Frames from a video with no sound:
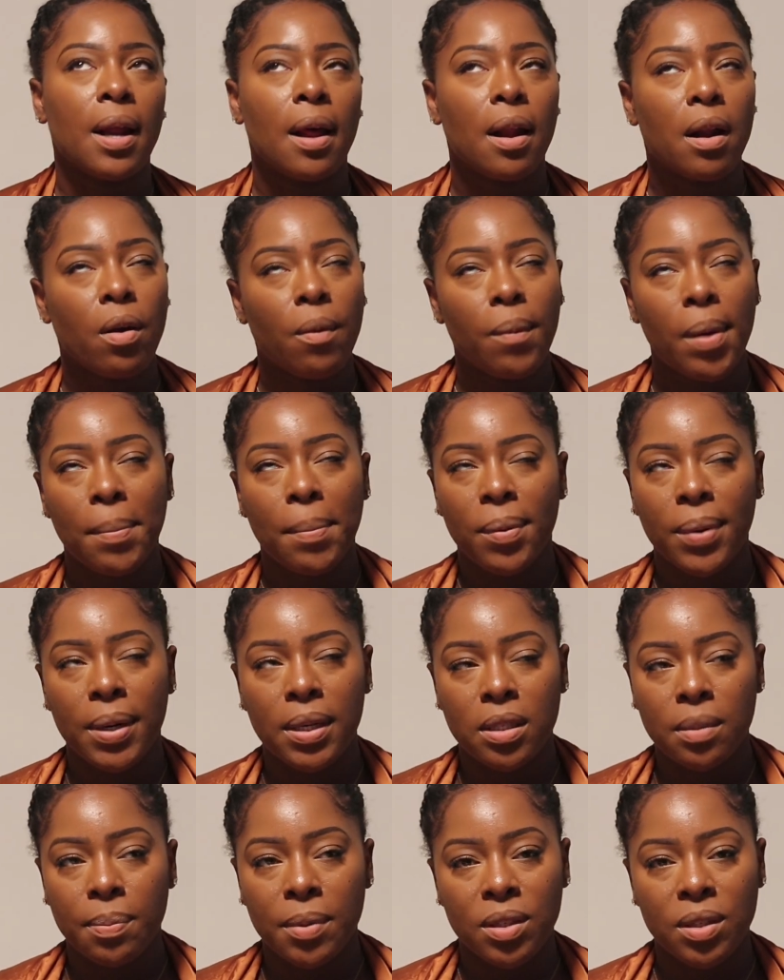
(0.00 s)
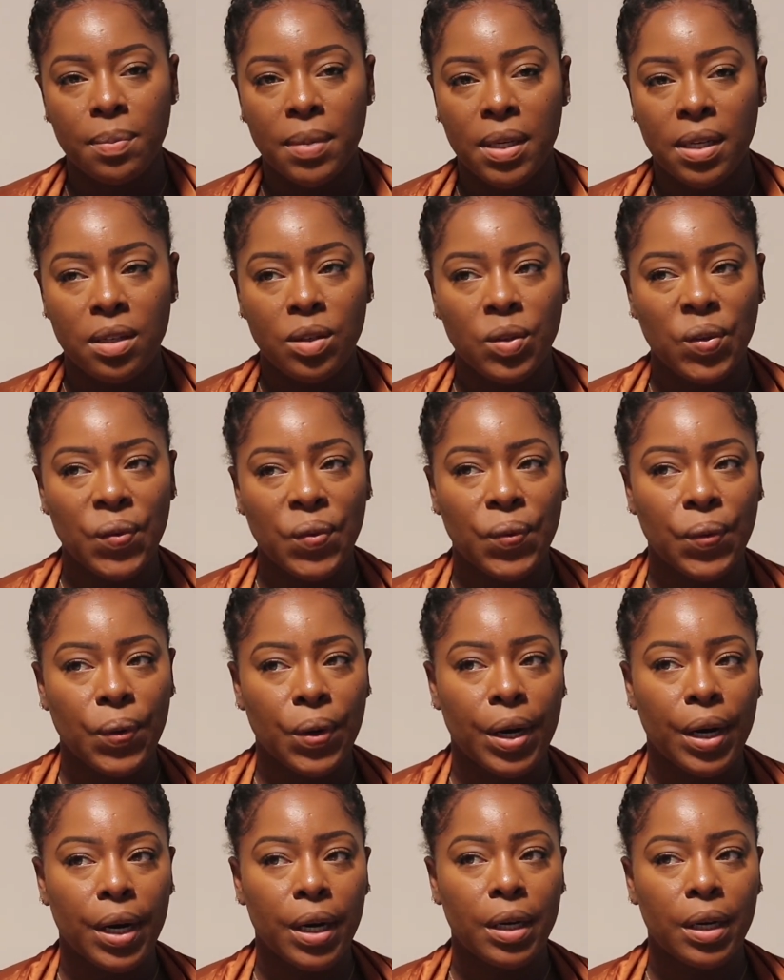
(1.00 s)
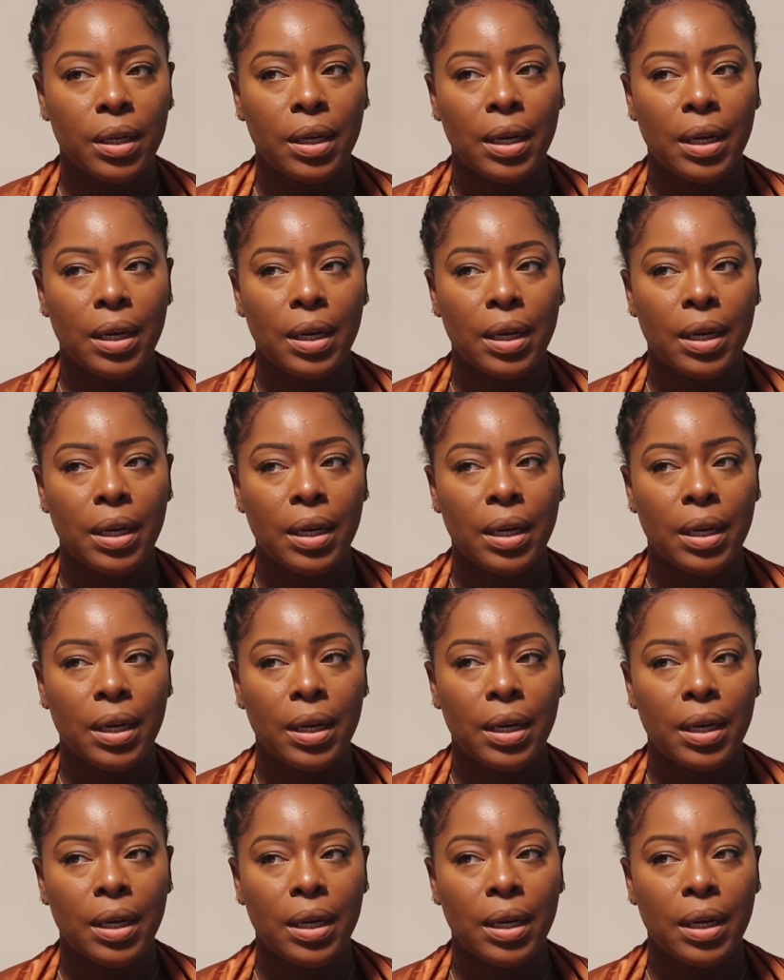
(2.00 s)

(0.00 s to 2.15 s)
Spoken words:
I don't remember what it's supposed to be a dupe for.